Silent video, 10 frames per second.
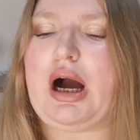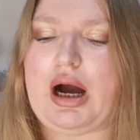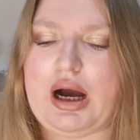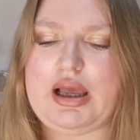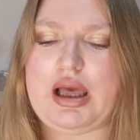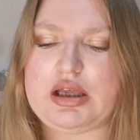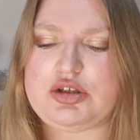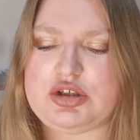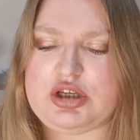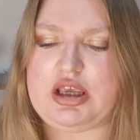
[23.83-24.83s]
I had
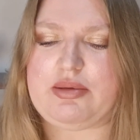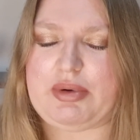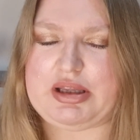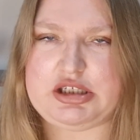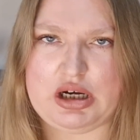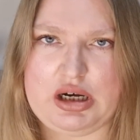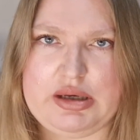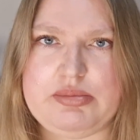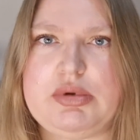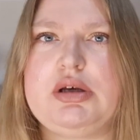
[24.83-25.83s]
to take my
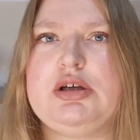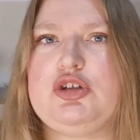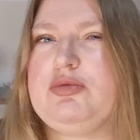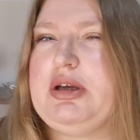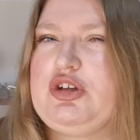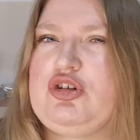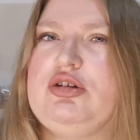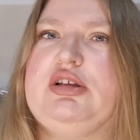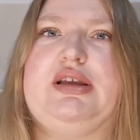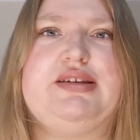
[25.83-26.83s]
time to make sure
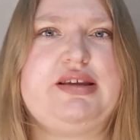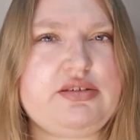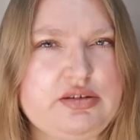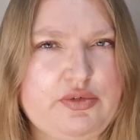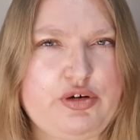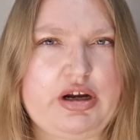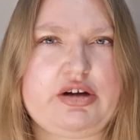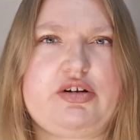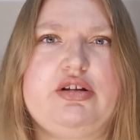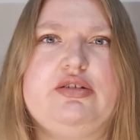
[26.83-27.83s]
that I test the
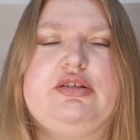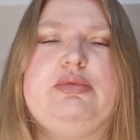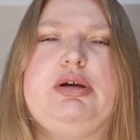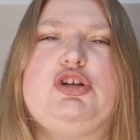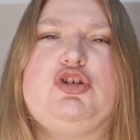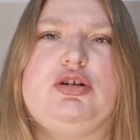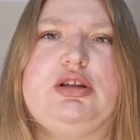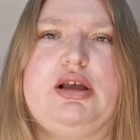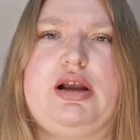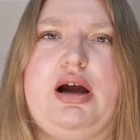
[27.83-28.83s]
fragrance, to make sure
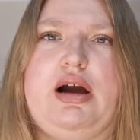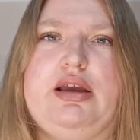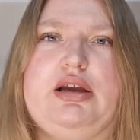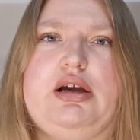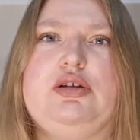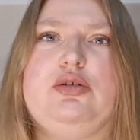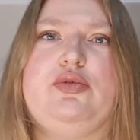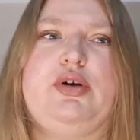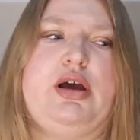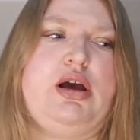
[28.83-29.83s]
that I kind
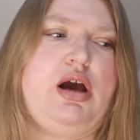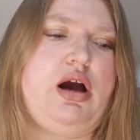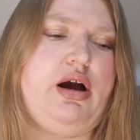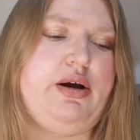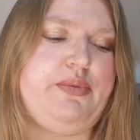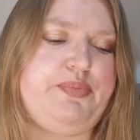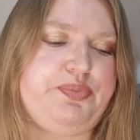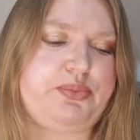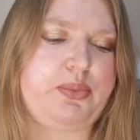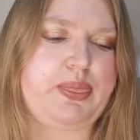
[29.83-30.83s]
of um,
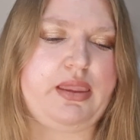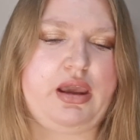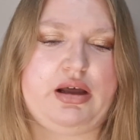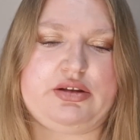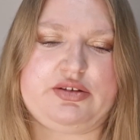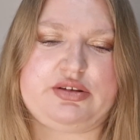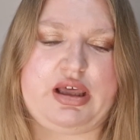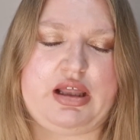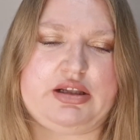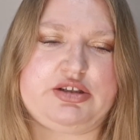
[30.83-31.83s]

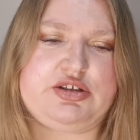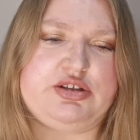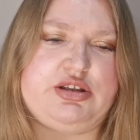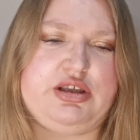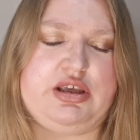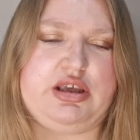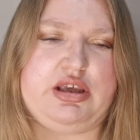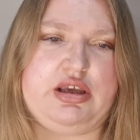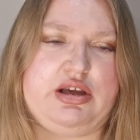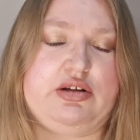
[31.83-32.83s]
understand
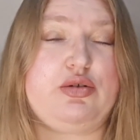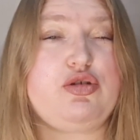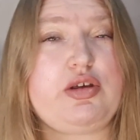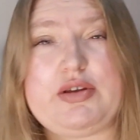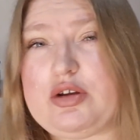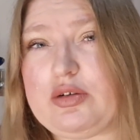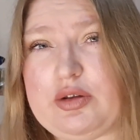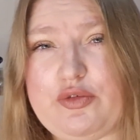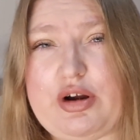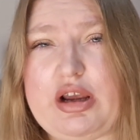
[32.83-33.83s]
the longevity of the
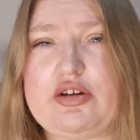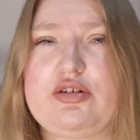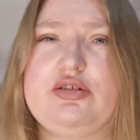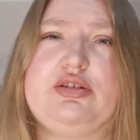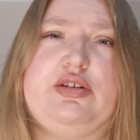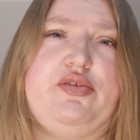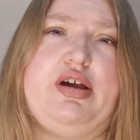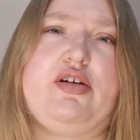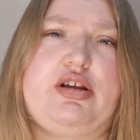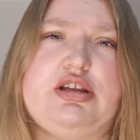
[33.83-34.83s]
fragrance, the
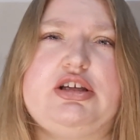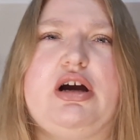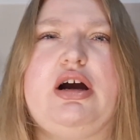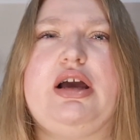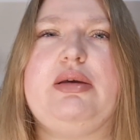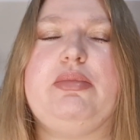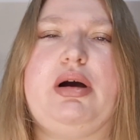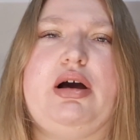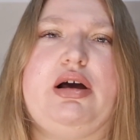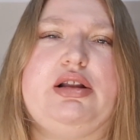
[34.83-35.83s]
wearing time,
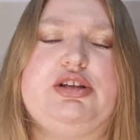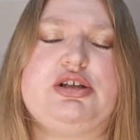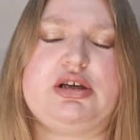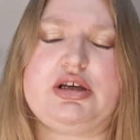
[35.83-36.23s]
and